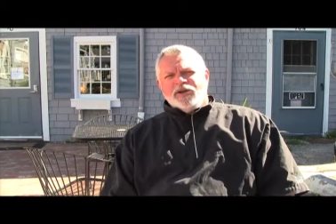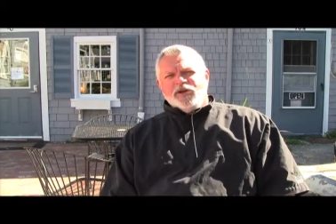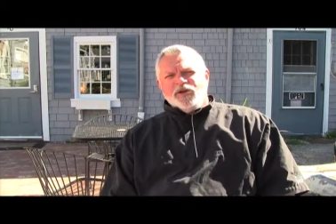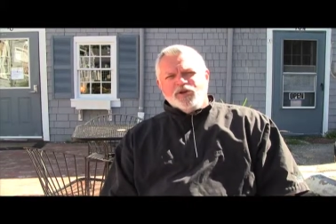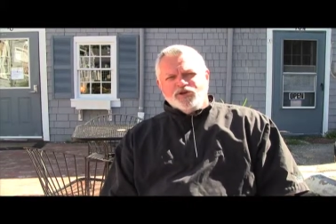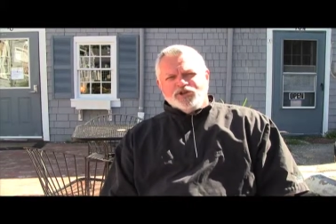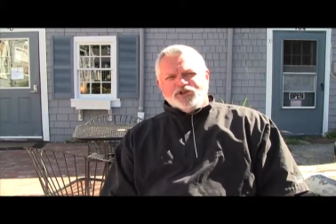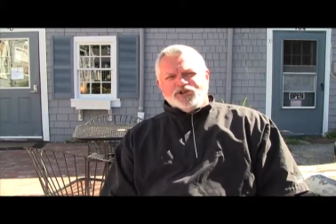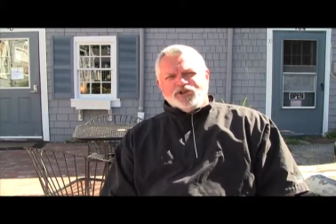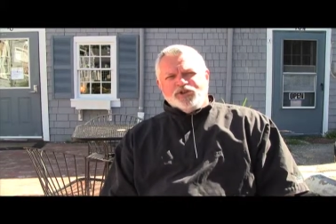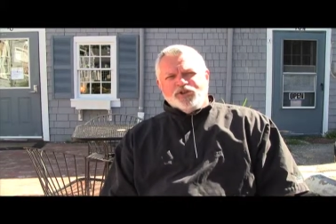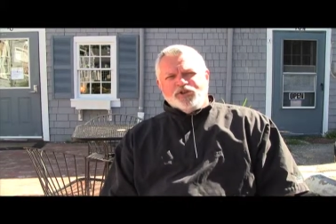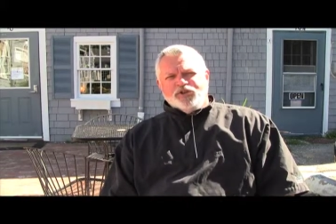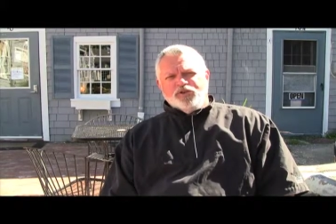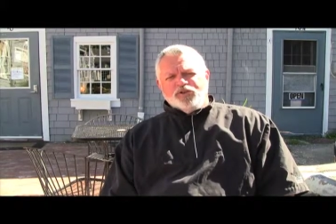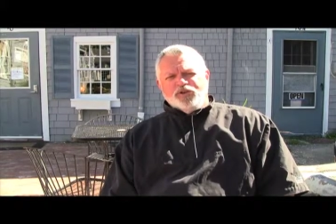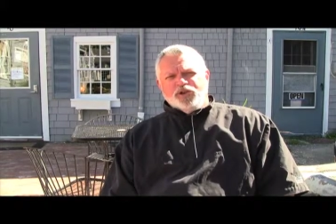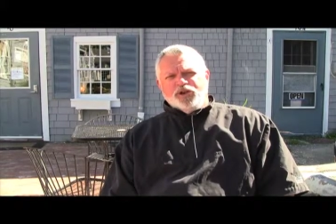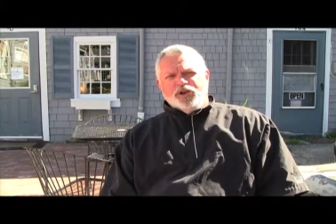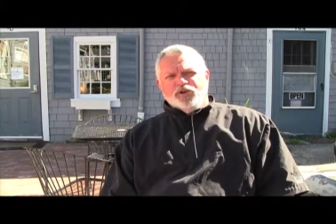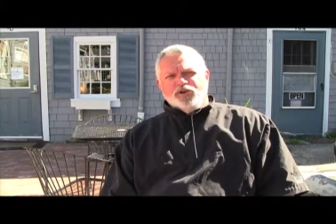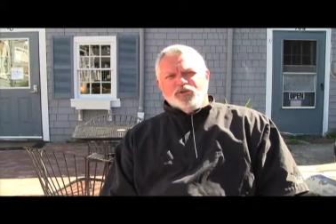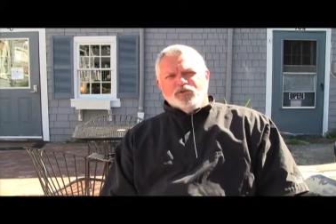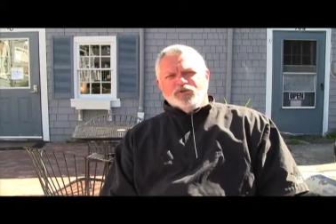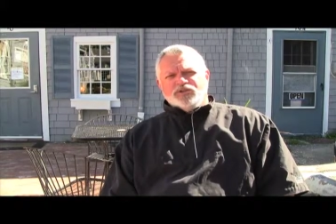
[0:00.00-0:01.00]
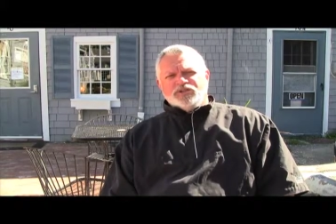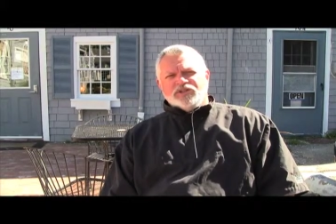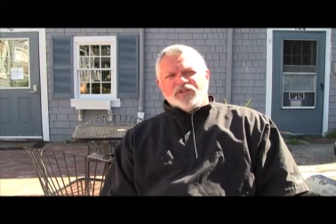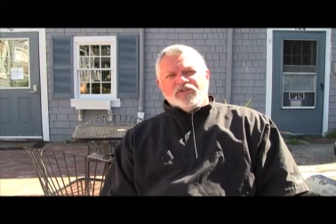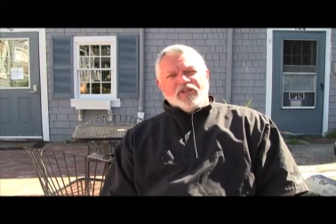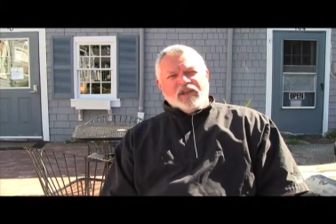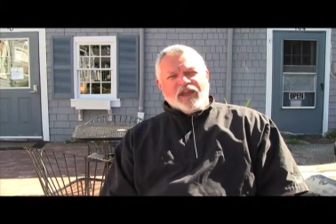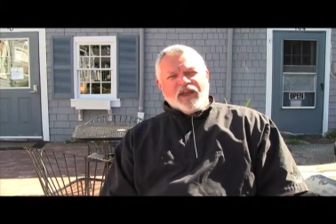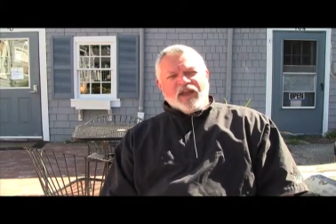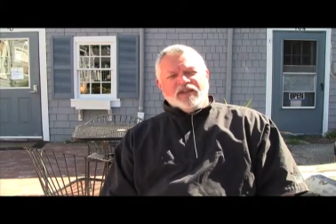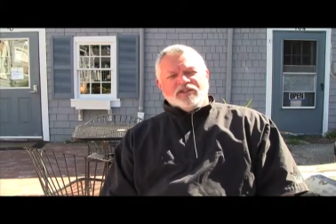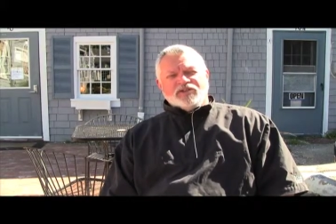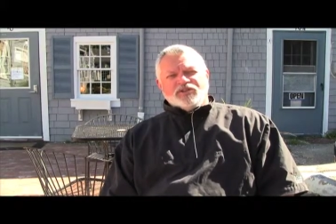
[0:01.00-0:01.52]
Who should you use?
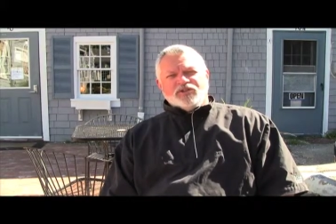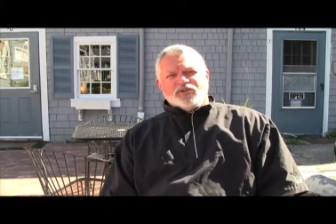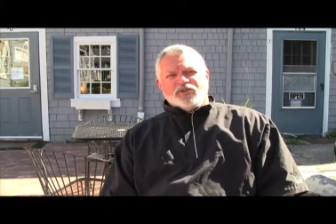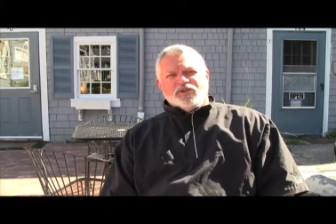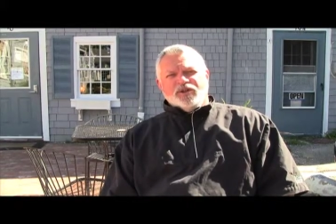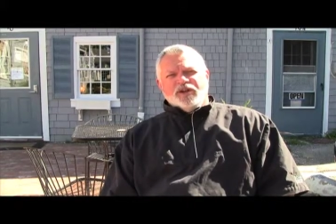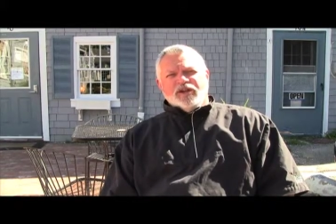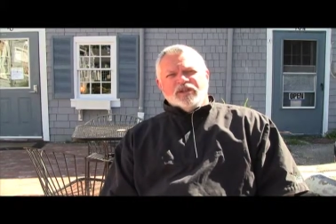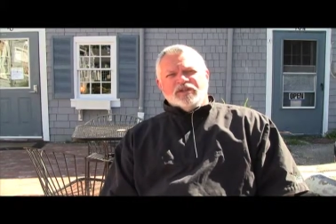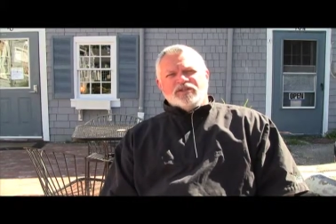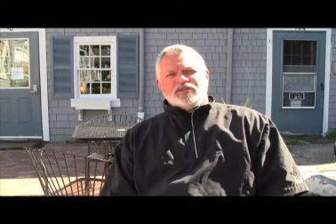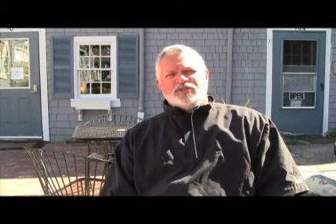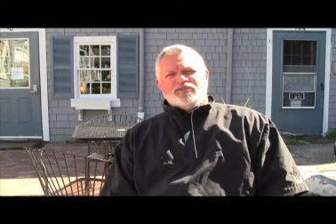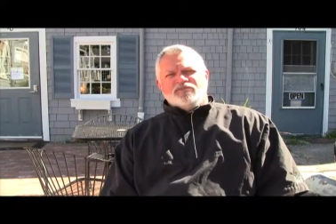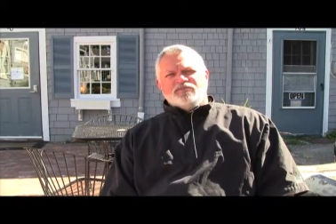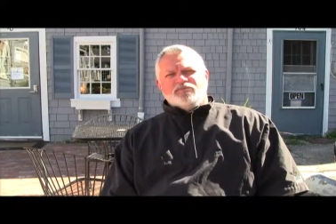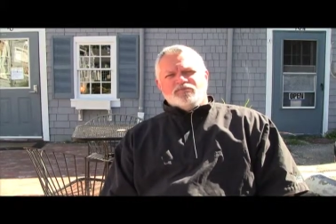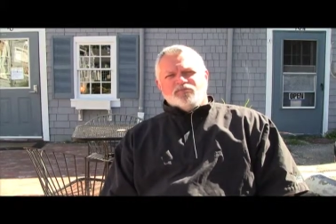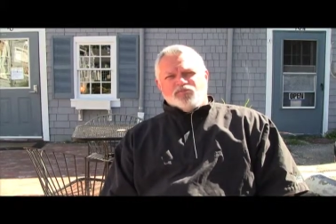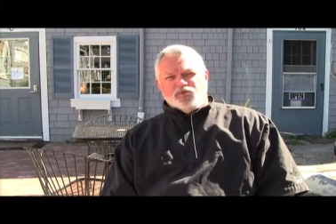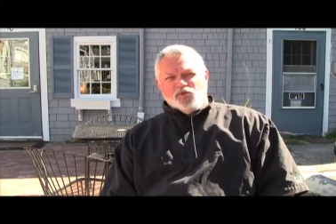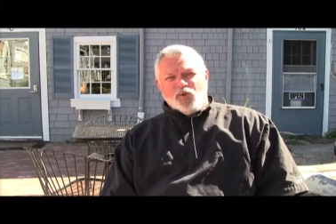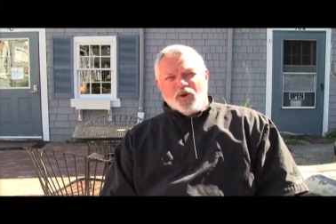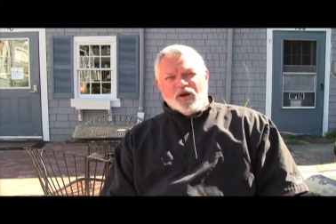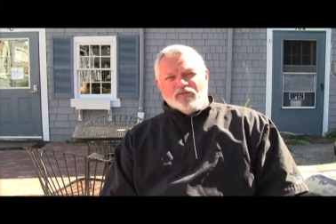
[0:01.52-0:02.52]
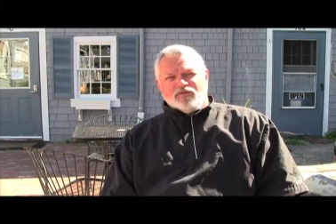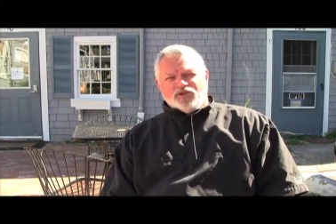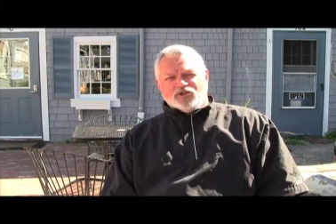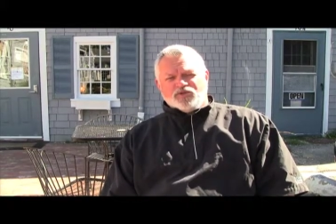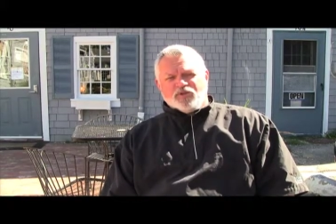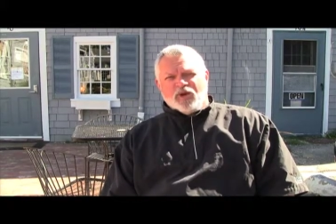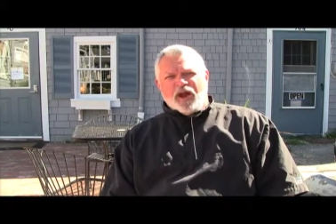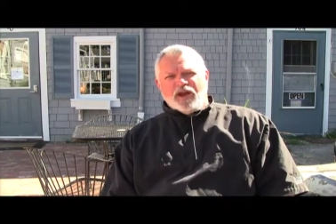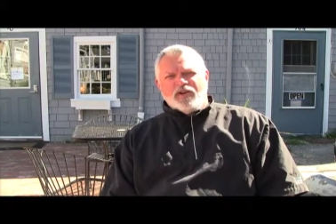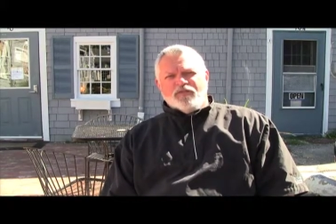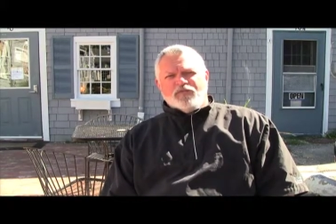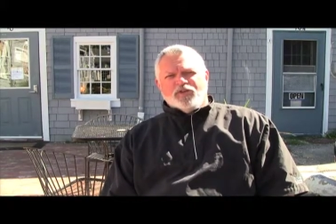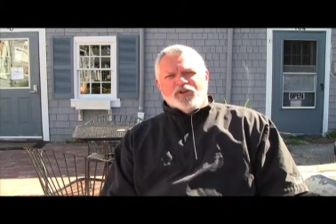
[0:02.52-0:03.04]
And the answer is whoever's
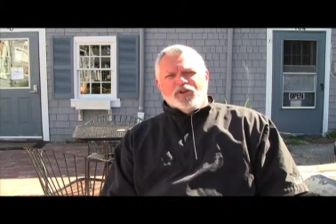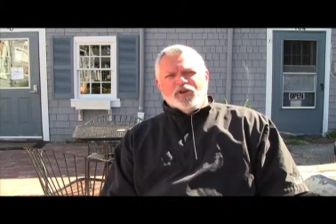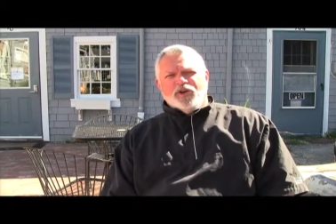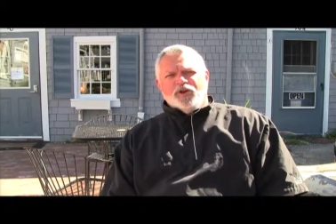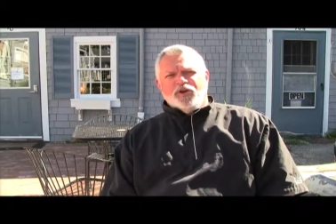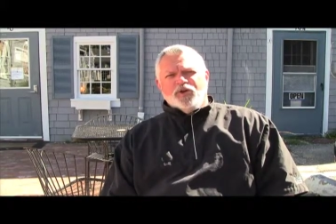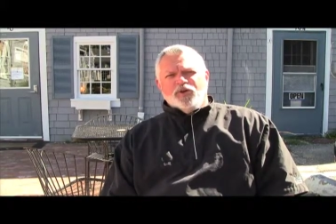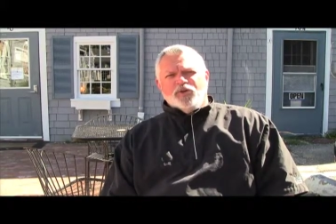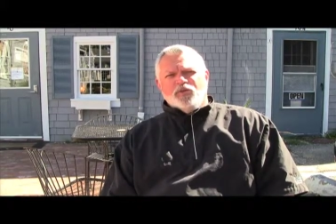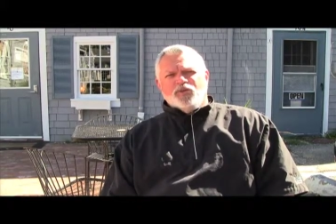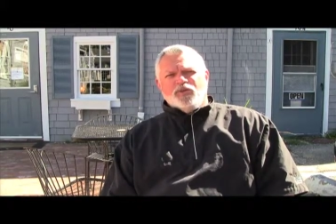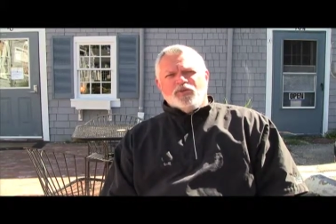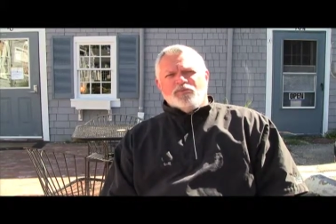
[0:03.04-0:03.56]
right for you.